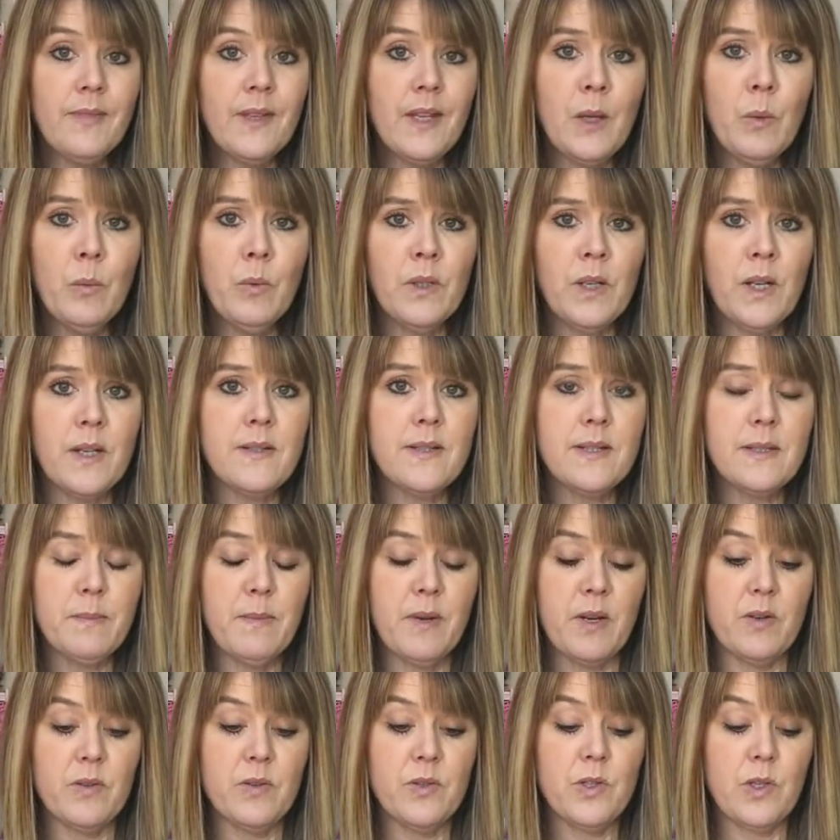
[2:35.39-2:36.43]
it will not
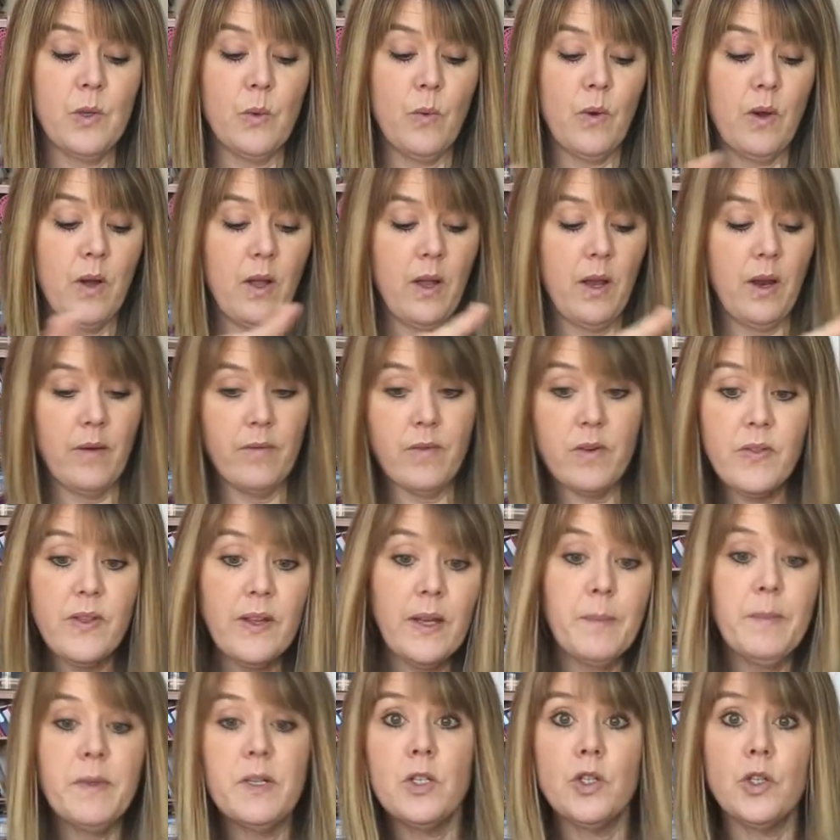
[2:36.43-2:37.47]
smear. So everything
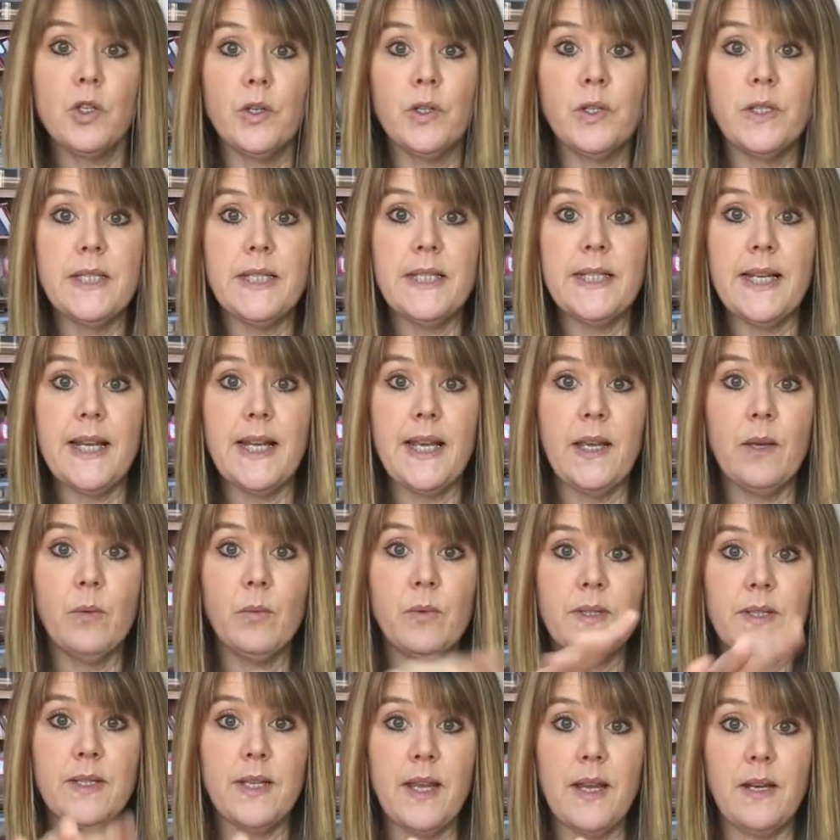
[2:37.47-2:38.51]
I'm going to show you today
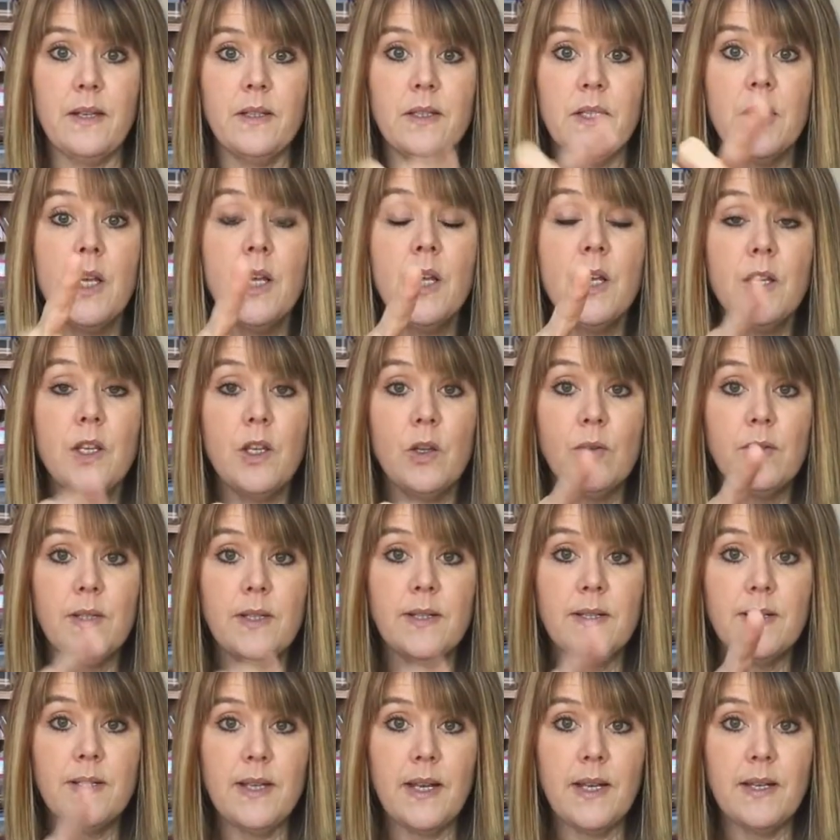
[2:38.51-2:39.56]
was inked using
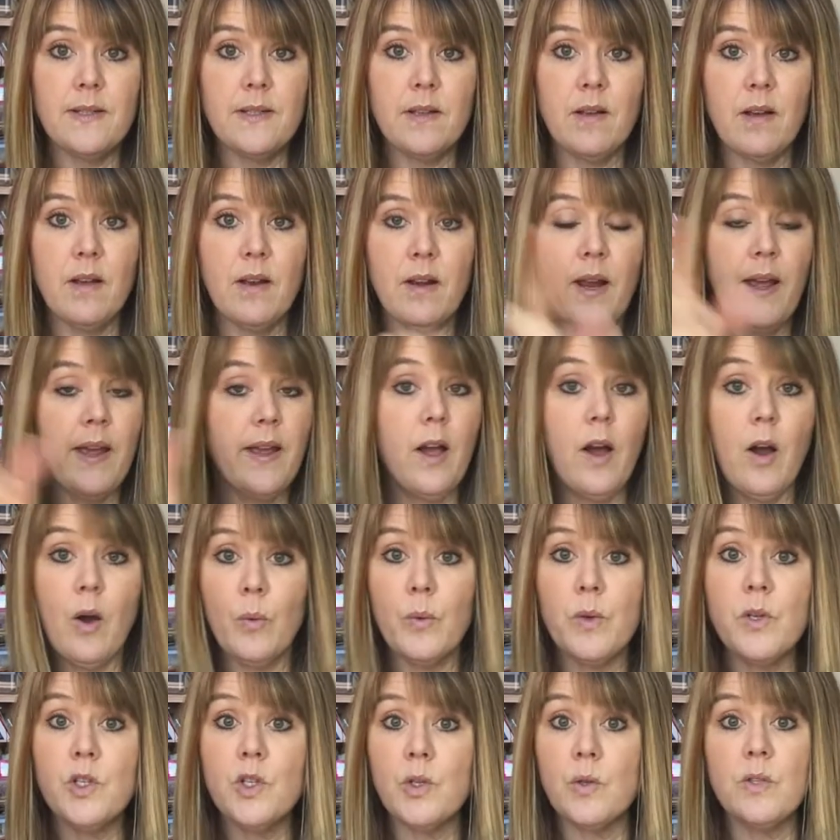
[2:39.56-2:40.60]
StazOn. I
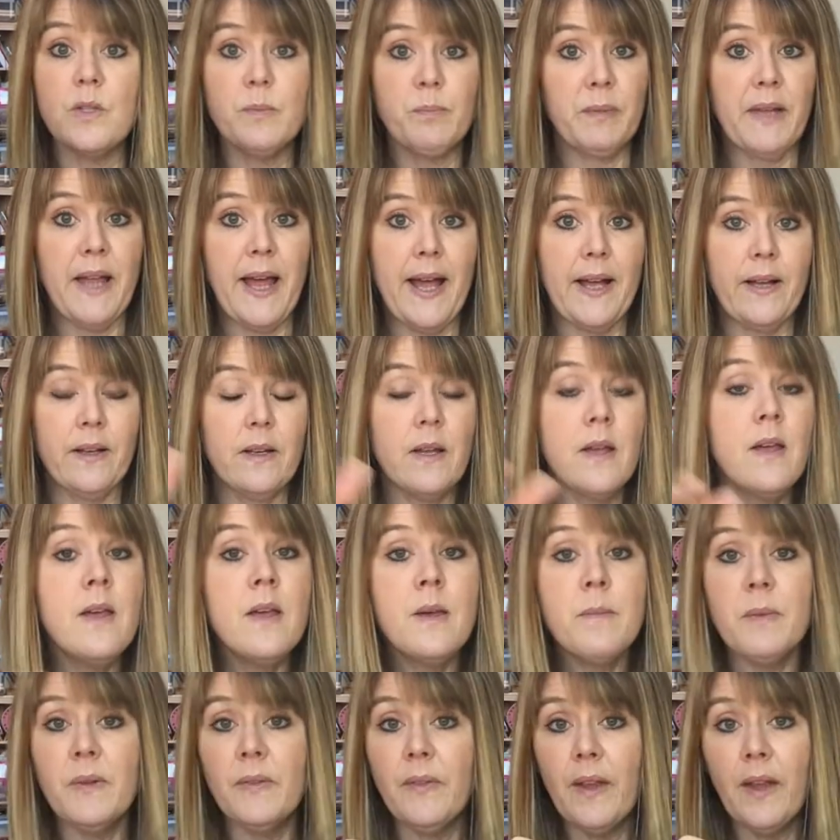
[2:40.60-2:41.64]
always use black,
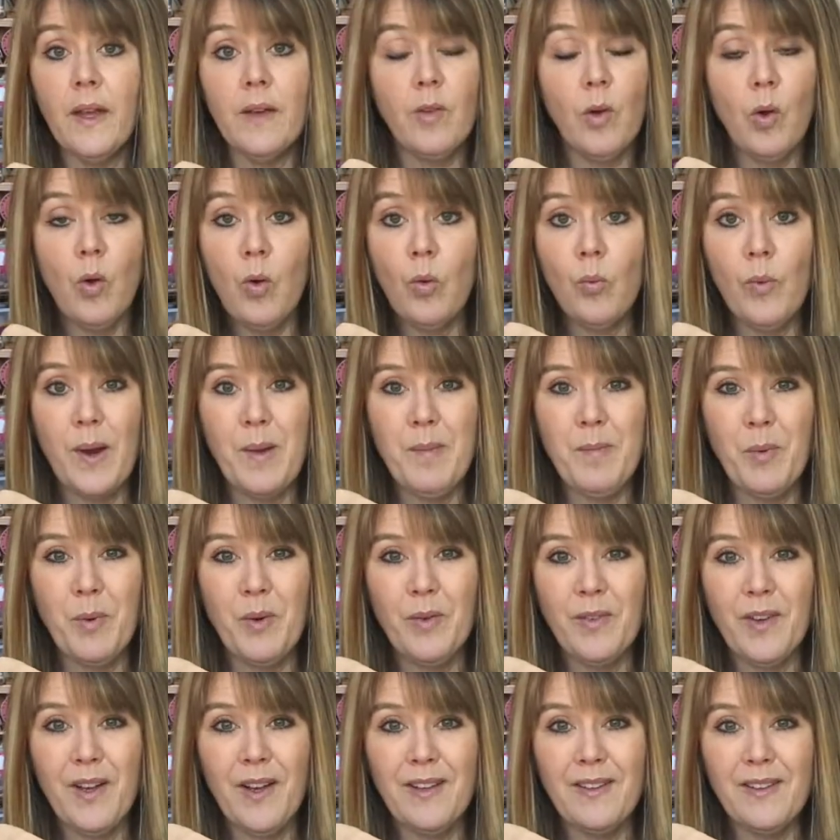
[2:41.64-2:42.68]
but they have a whole rainbow
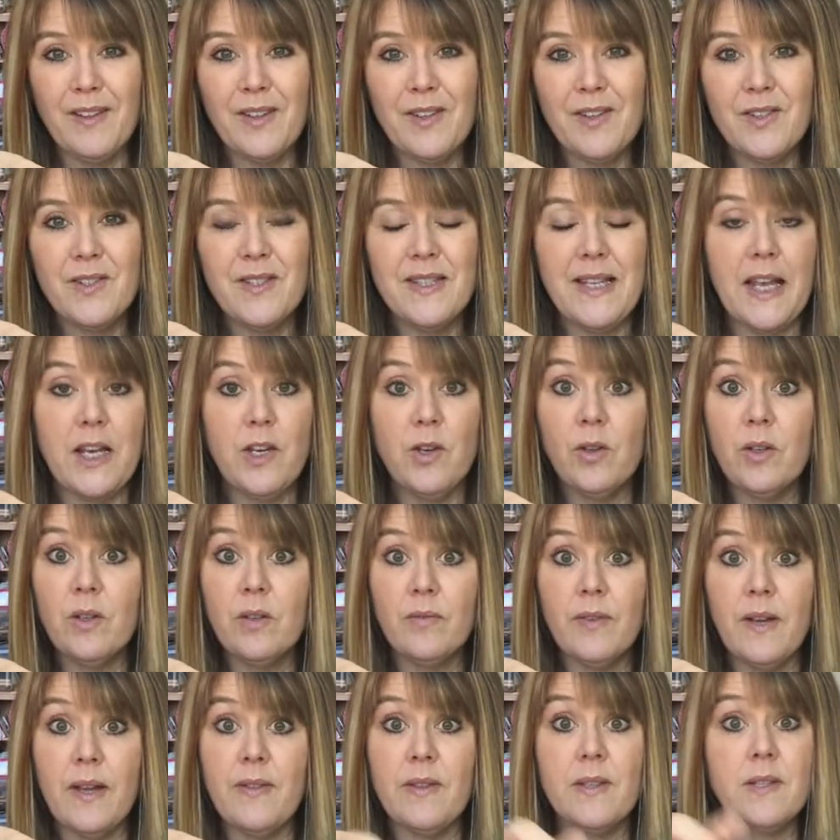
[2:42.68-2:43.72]
of colors, and you can
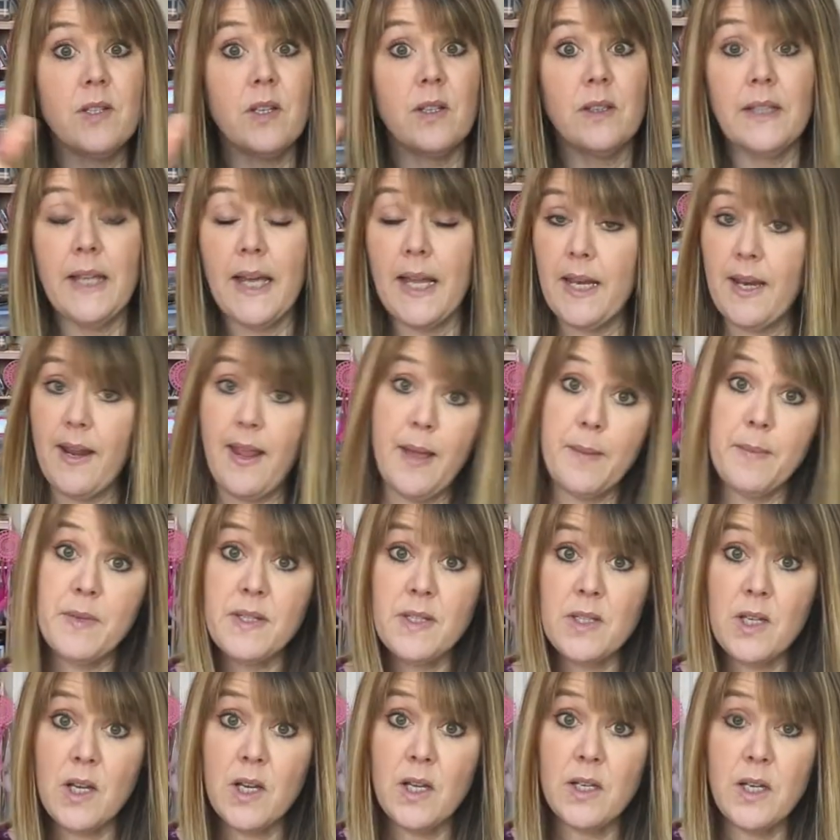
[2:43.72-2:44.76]
find this online at
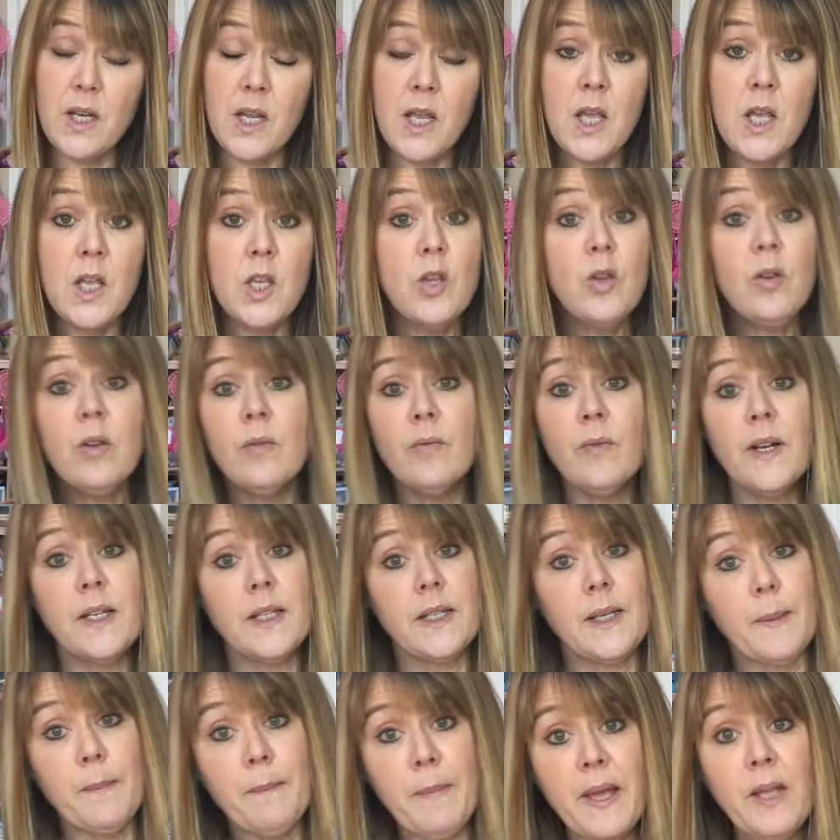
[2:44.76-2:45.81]
Amazon. You can find
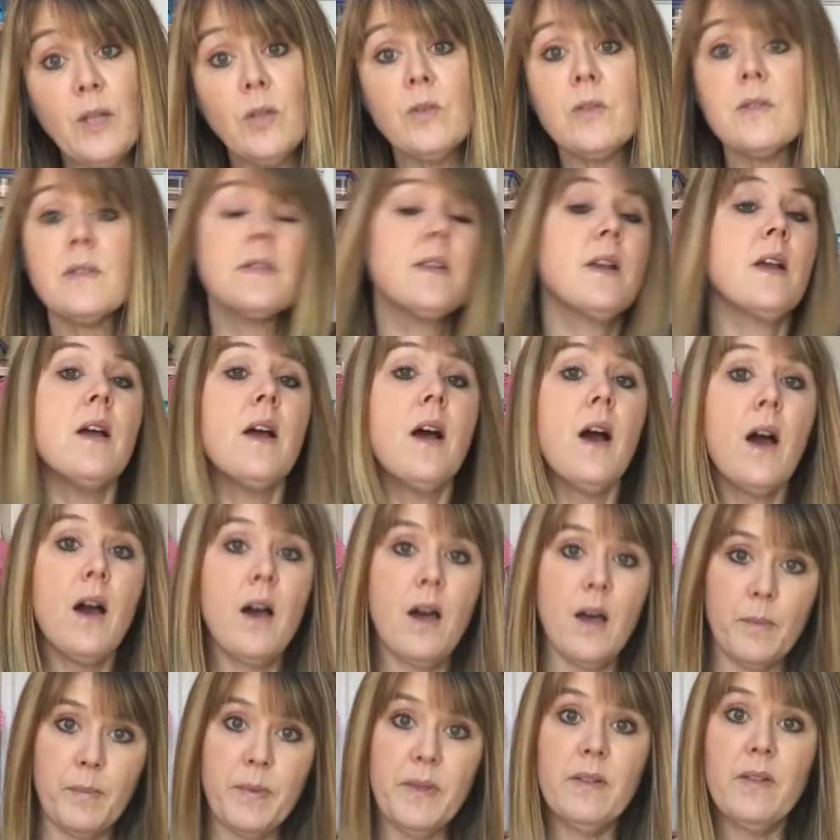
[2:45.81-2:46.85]
it at Michael's,
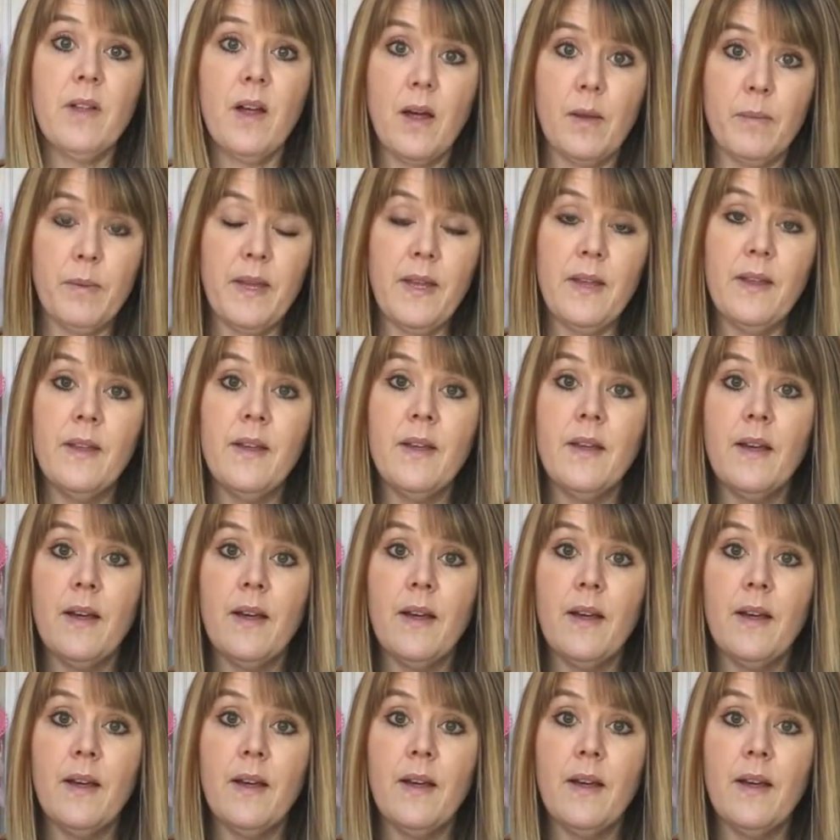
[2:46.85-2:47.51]
Hobby Lobby,